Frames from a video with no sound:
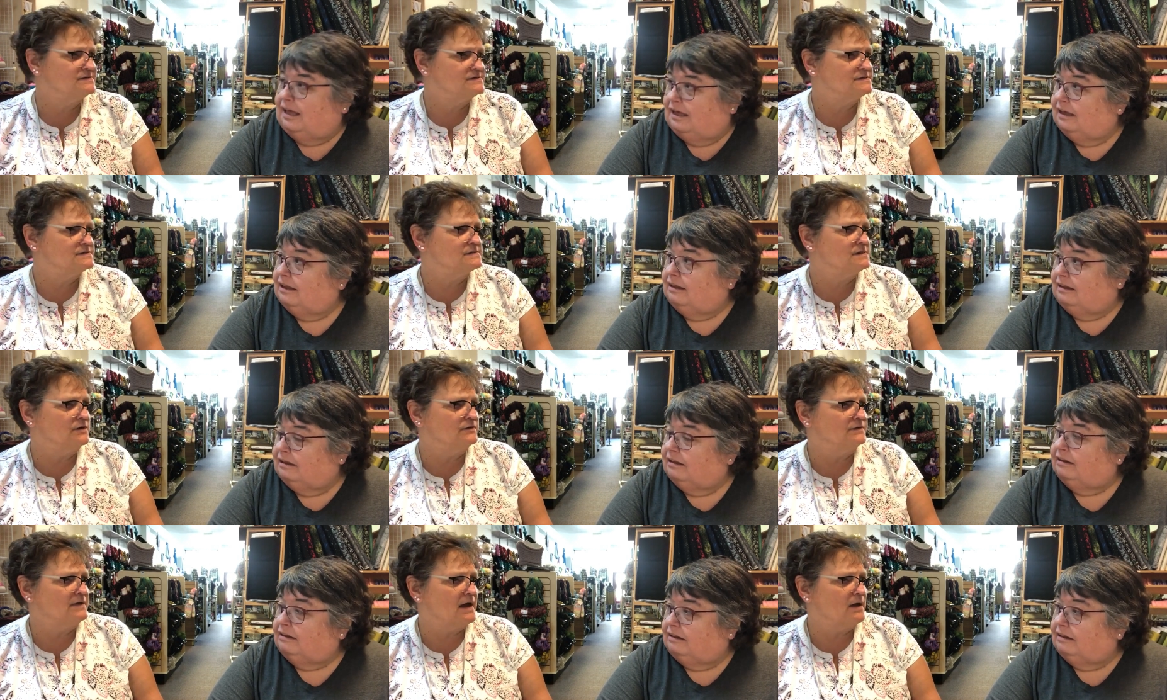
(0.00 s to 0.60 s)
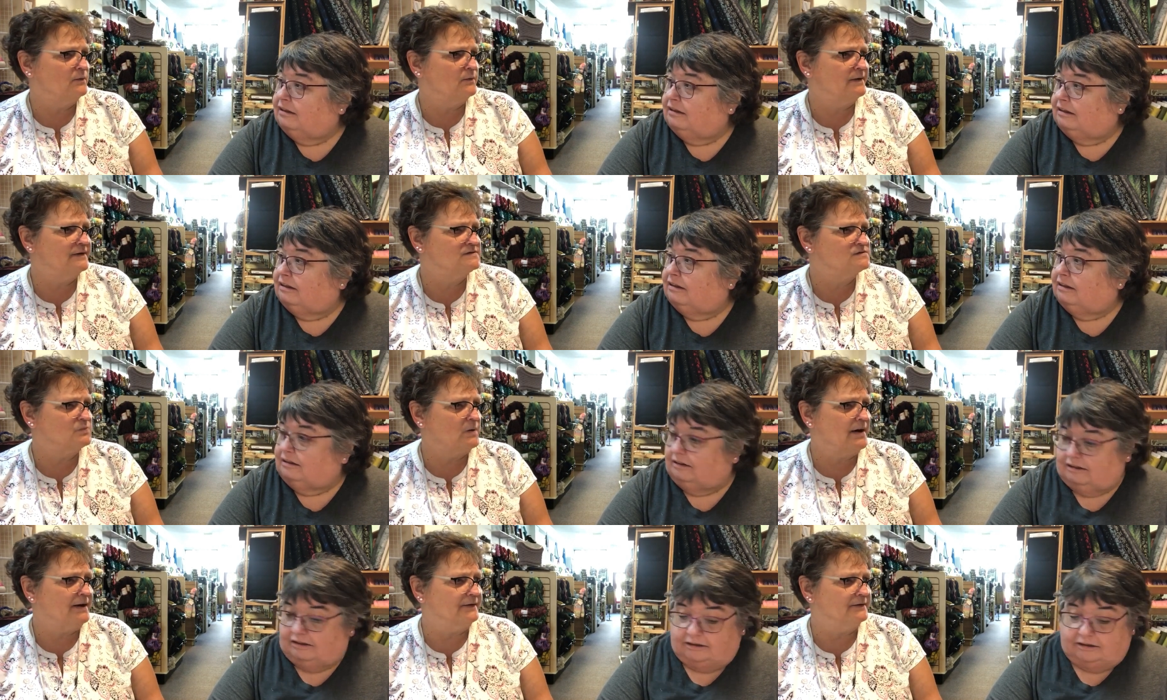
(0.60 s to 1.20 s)
Speaker 1: to start that
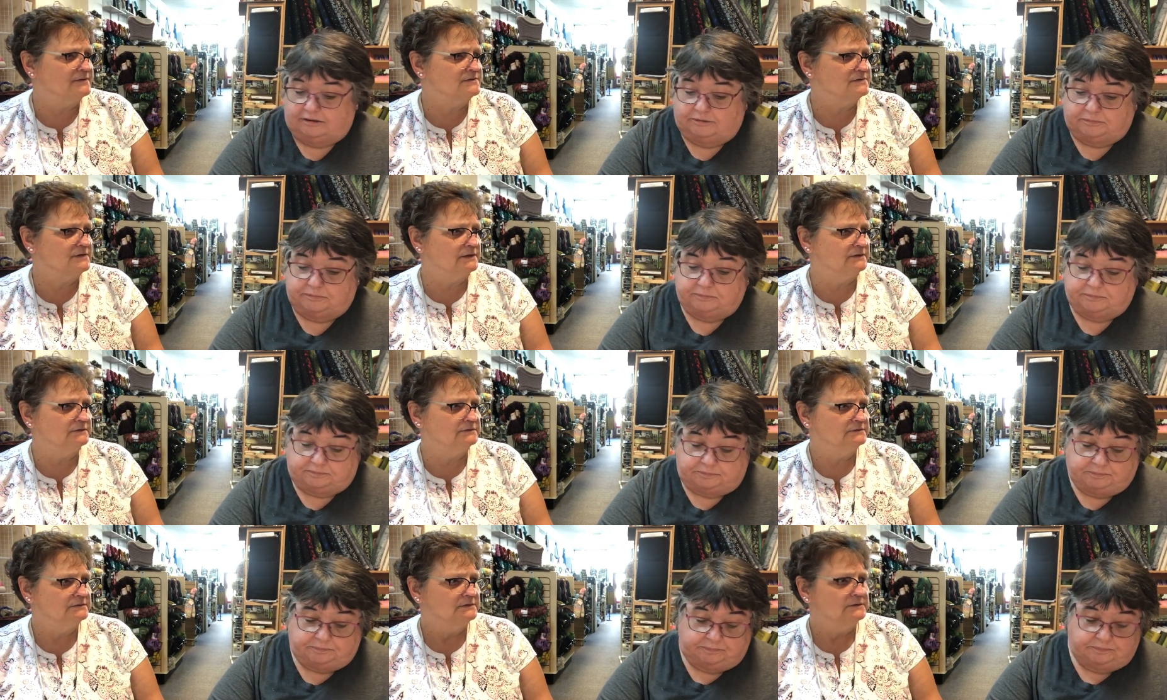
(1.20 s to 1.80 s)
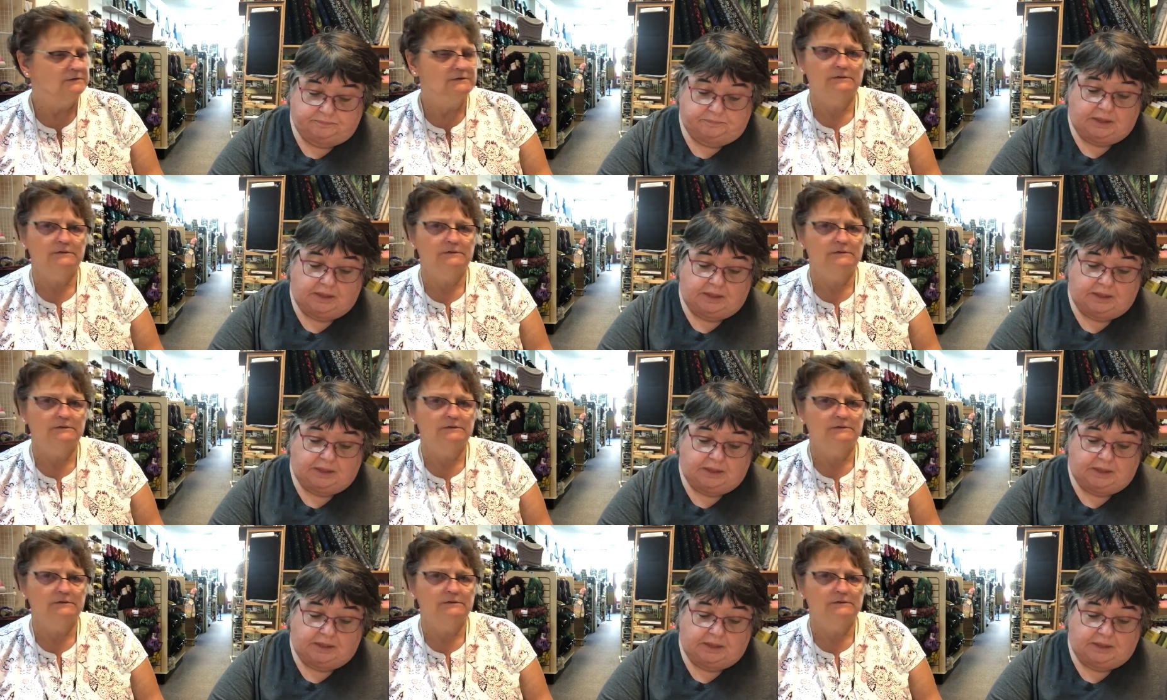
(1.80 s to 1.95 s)
red sweater, so.